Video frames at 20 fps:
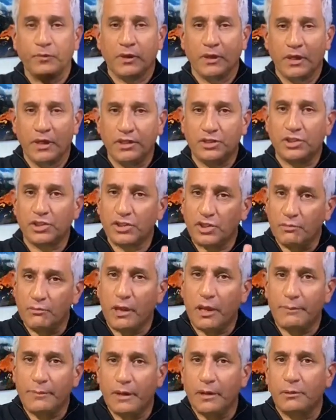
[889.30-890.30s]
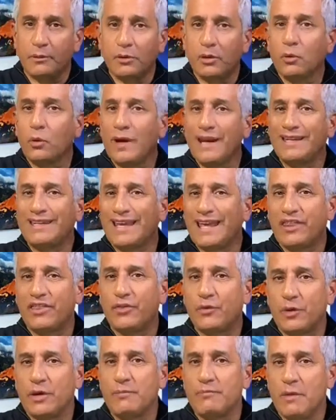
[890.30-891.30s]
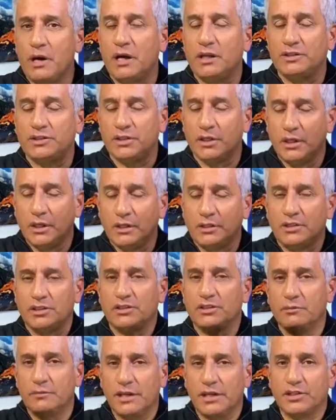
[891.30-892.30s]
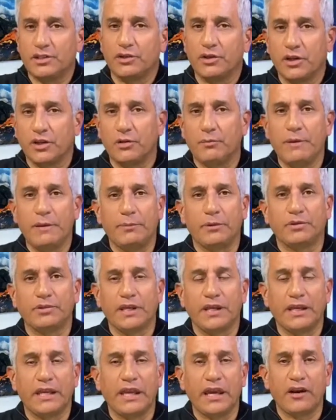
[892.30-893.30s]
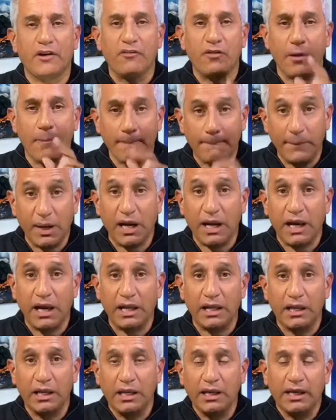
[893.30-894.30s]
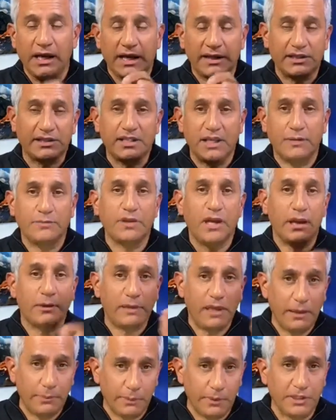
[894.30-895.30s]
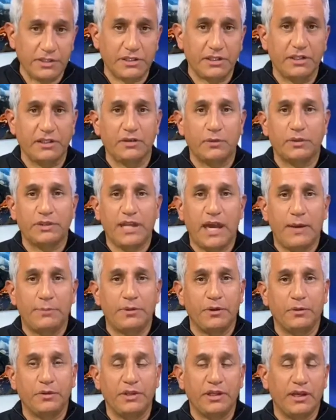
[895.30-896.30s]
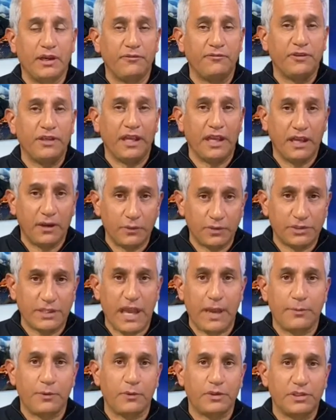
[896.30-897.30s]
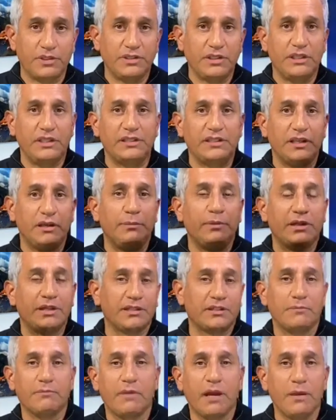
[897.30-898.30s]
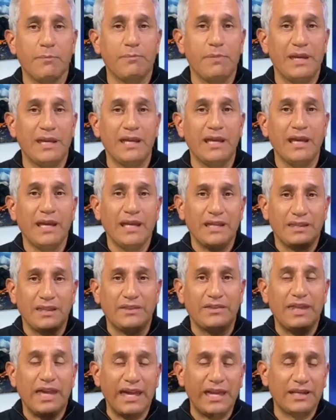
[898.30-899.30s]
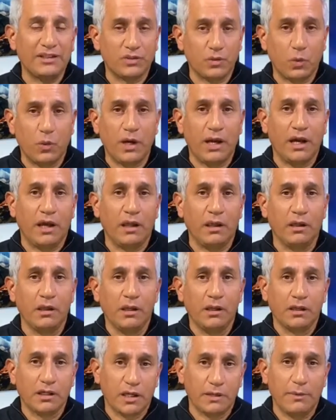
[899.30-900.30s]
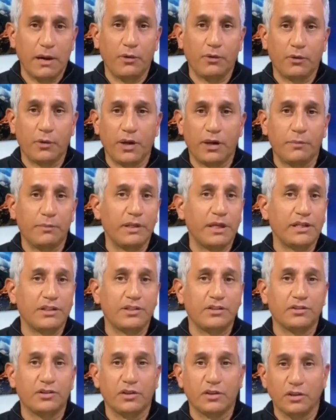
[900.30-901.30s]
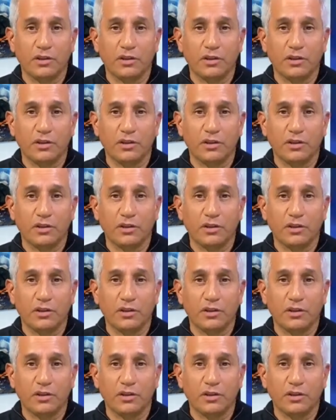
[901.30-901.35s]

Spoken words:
It's just you might be able to wait that 3 months just to make sure other people are taken care of. But at the same time, keep listening to what's happening with the FDA, what's happening with the CDC, because it might be that they as well come out with recommendations that are a